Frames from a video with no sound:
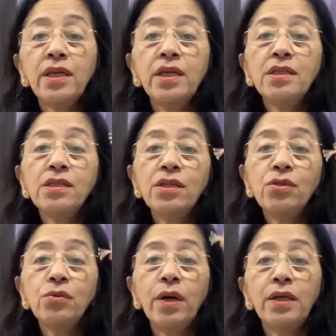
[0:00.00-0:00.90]
easy
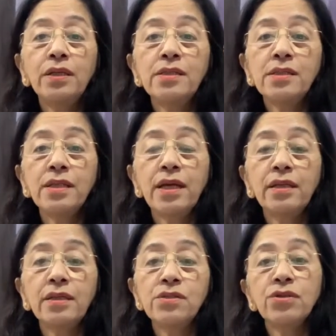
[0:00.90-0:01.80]
to
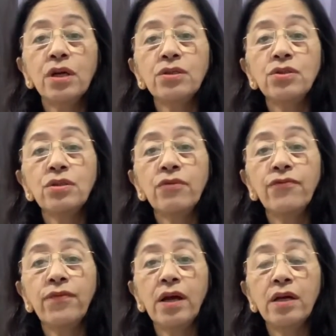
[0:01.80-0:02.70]
understand the structure of
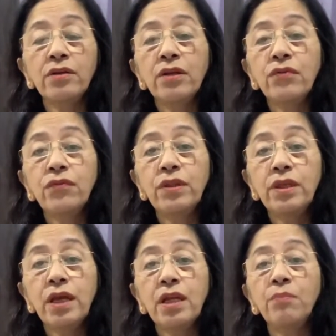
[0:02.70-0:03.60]
flower with the
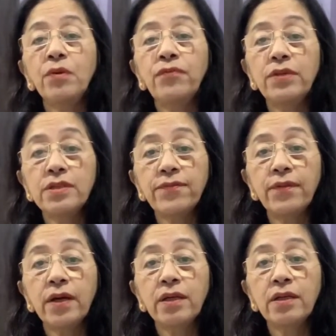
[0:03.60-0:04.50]
help of this
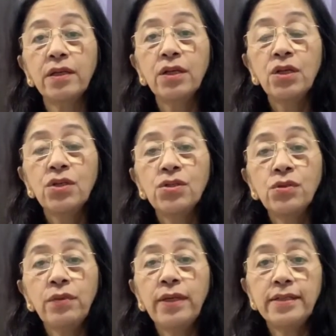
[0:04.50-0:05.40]
flower. So
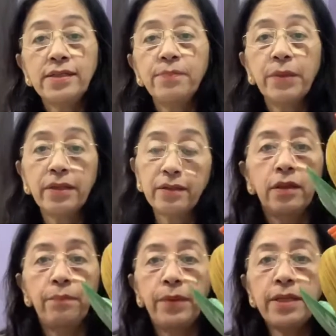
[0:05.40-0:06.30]
let's begin.
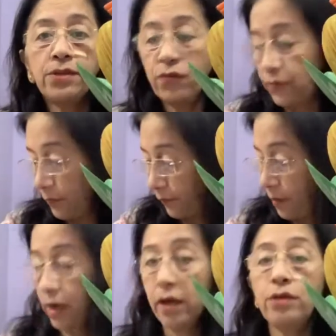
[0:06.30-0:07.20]
The base of the
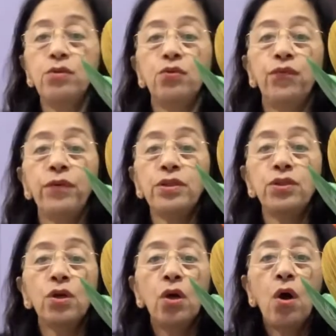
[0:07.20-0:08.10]
flower, to
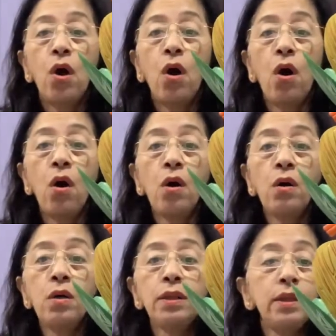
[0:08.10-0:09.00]
which
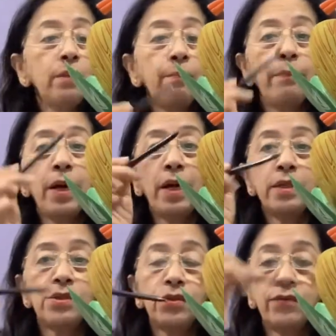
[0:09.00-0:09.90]
all the
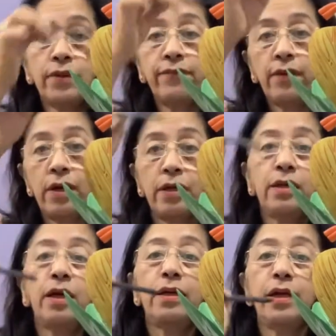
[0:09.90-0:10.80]
parts of the flower
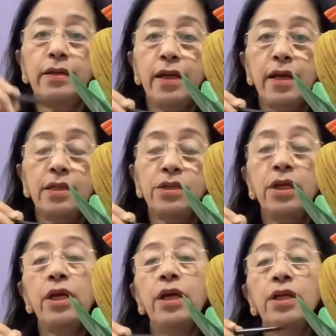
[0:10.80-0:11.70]
are attached,
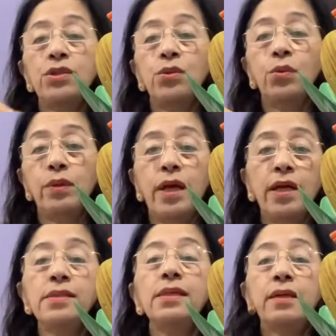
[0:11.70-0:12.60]
is known
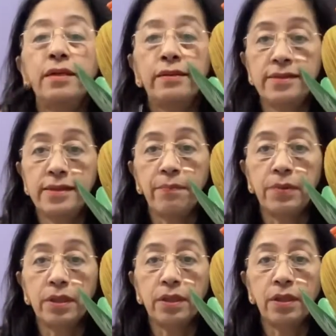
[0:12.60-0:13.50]
as
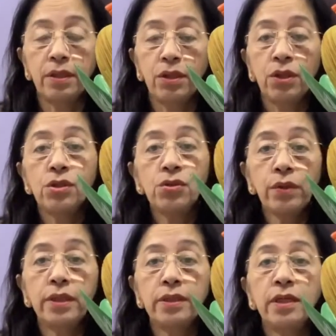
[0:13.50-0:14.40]
receptacle. So
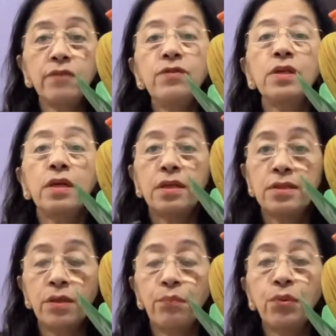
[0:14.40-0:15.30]
it gives
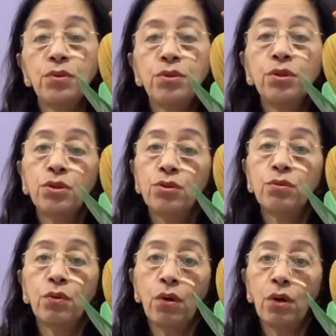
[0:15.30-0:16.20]
support
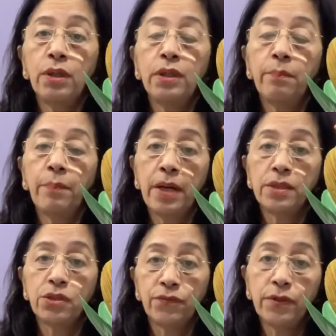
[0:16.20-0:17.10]
to all the
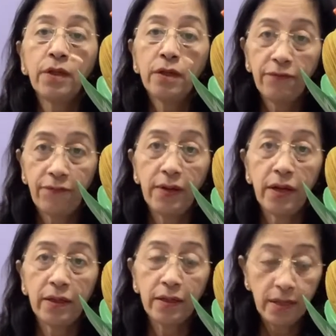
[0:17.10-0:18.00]
parts of the
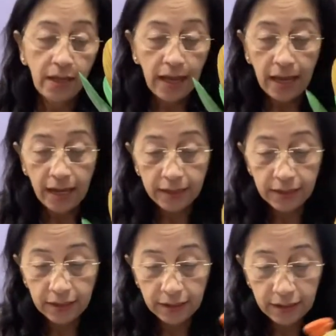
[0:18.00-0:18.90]
flower. And
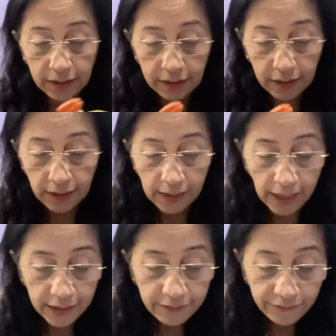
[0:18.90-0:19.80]
in the
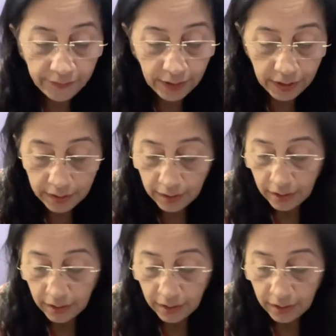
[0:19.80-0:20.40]
live flower,